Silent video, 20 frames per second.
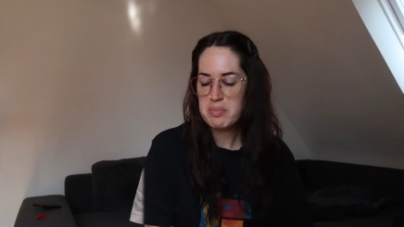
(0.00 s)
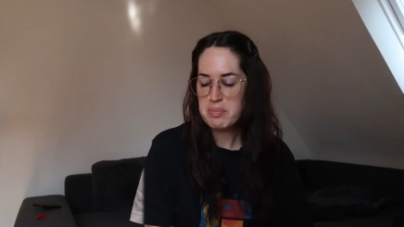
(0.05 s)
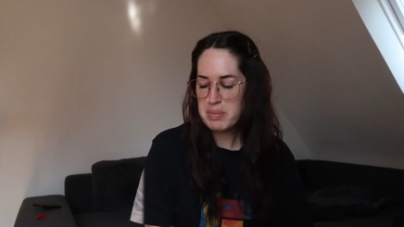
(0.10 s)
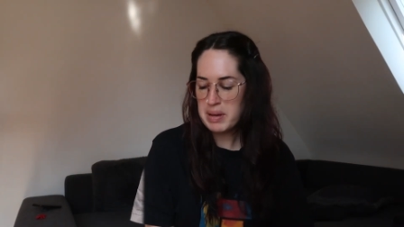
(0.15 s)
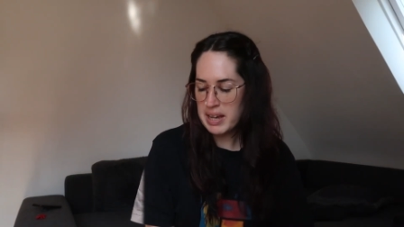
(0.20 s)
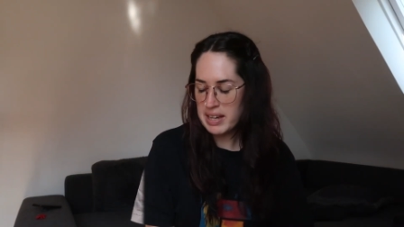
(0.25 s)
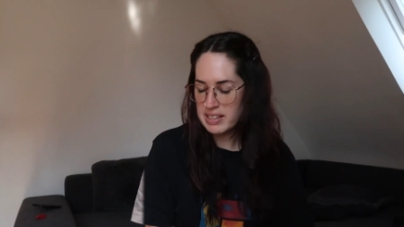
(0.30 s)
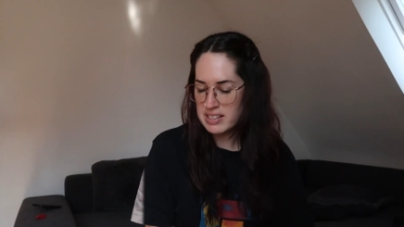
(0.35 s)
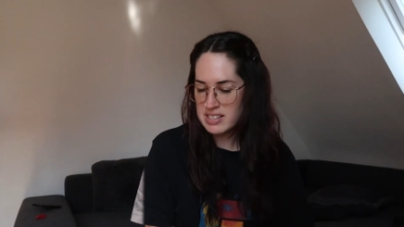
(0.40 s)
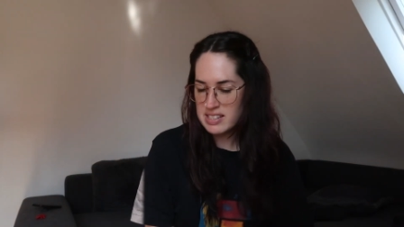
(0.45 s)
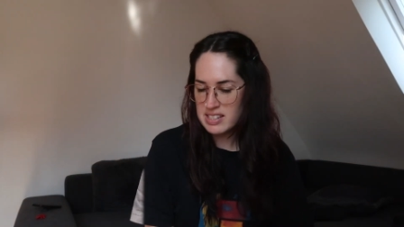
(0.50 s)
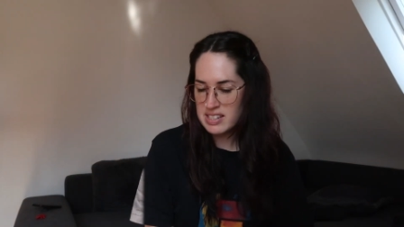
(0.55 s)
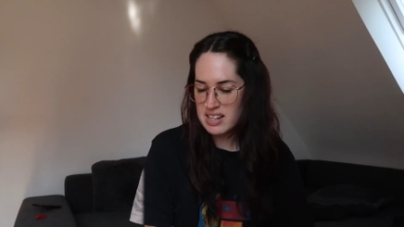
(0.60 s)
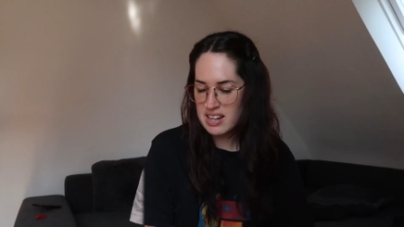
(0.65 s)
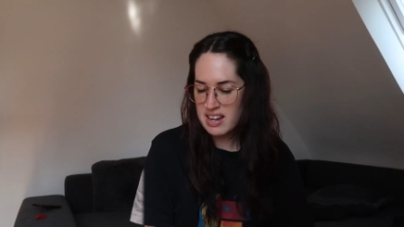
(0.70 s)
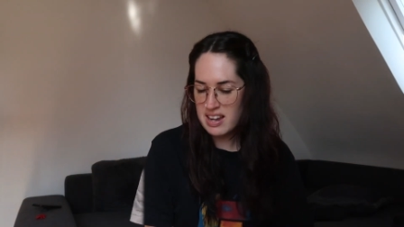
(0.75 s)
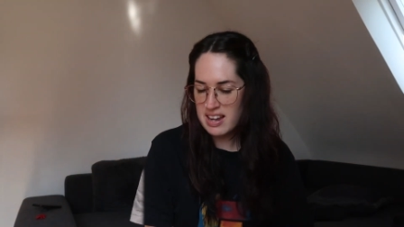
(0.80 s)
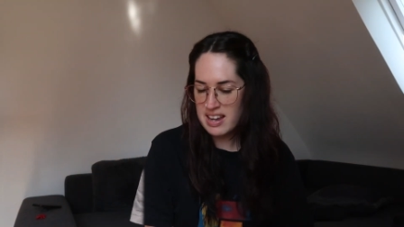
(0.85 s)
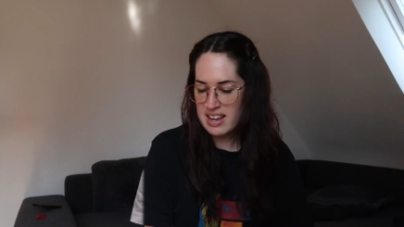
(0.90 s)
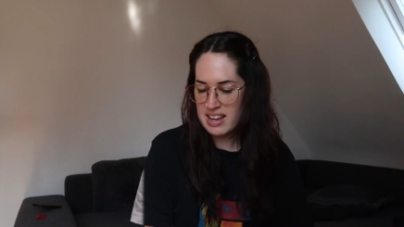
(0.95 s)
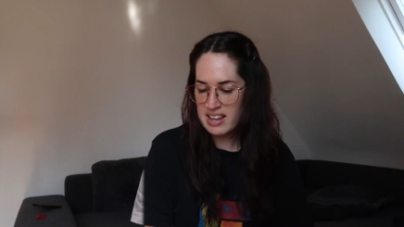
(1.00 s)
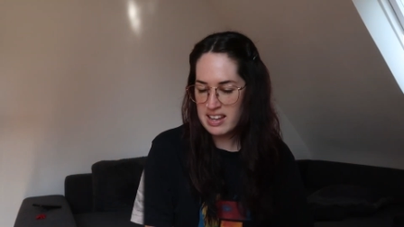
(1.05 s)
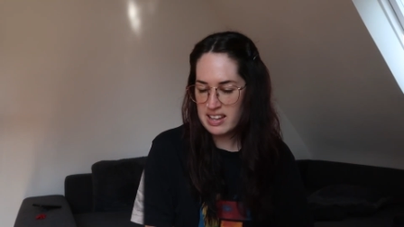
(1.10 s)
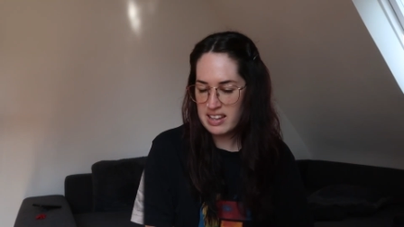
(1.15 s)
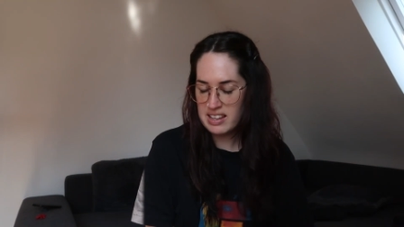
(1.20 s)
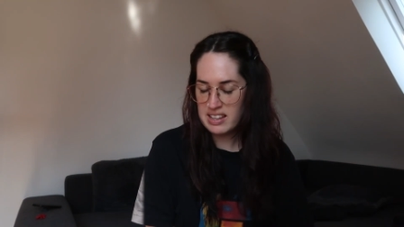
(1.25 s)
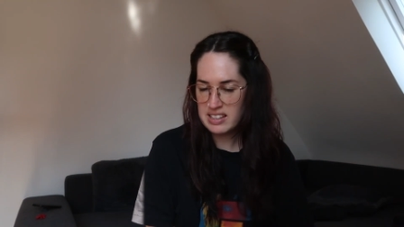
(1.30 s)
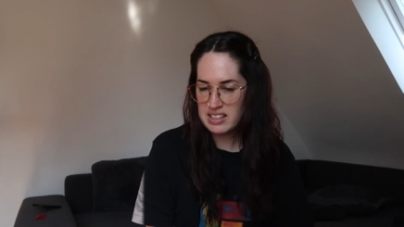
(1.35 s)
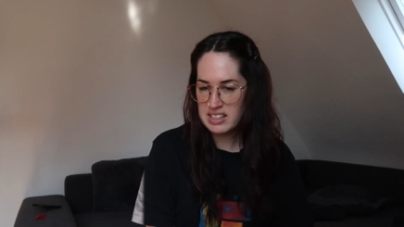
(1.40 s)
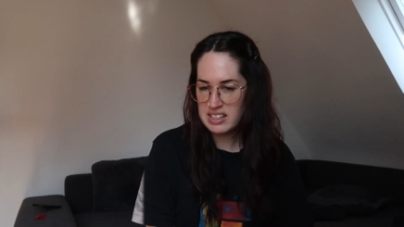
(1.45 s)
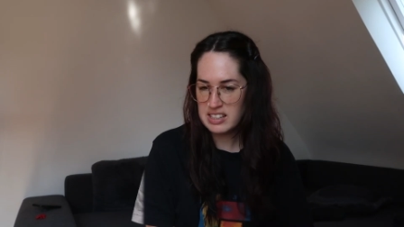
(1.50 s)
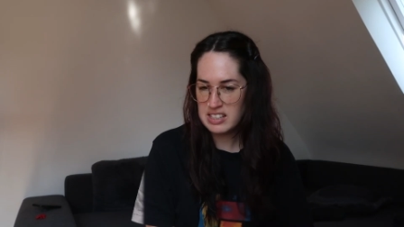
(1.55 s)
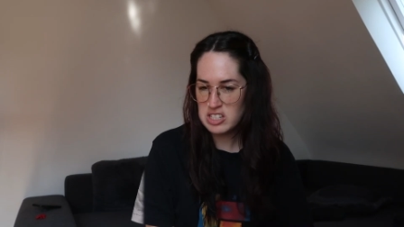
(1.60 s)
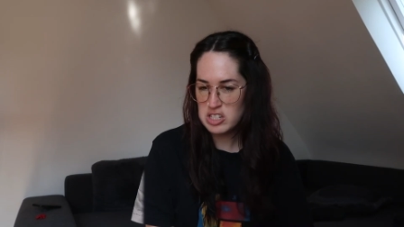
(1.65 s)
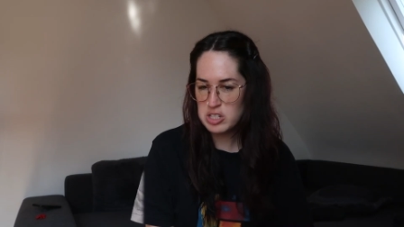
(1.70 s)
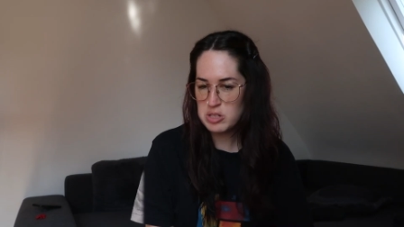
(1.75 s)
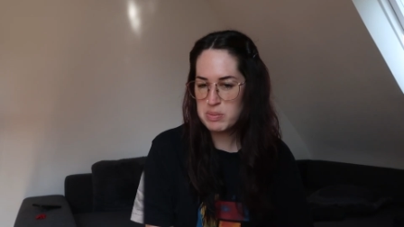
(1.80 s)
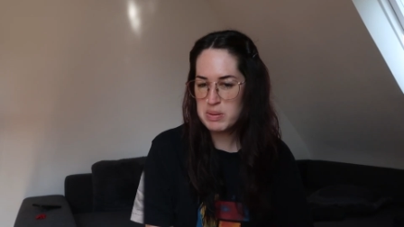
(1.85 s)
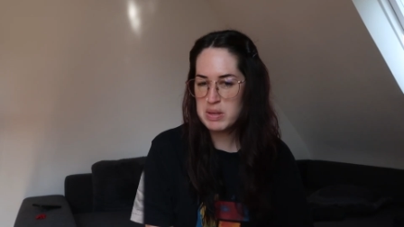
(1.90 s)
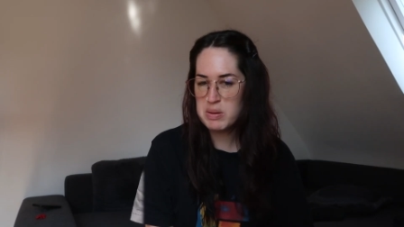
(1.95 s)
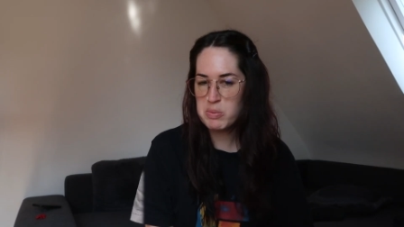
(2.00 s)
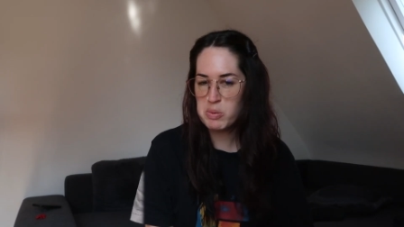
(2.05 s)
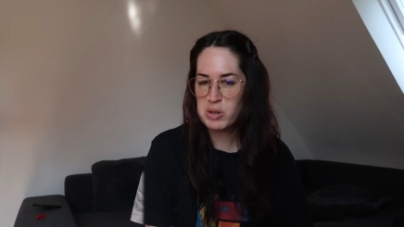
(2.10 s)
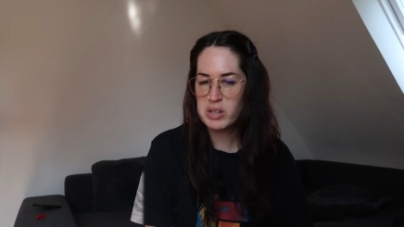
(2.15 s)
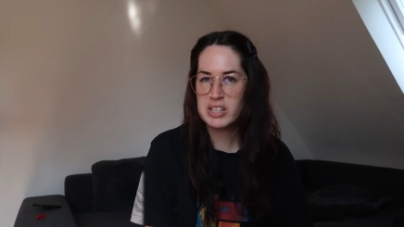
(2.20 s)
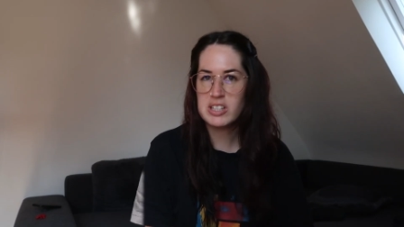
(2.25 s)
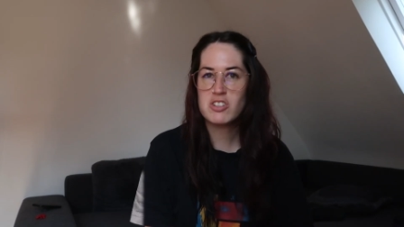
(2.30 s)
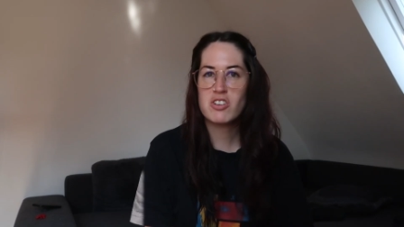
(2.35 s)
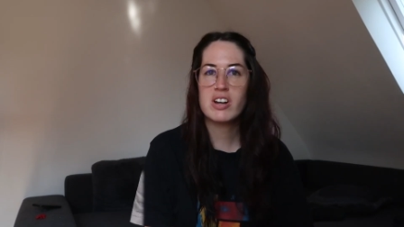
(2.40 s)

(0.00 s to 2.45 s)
but I just spent the morning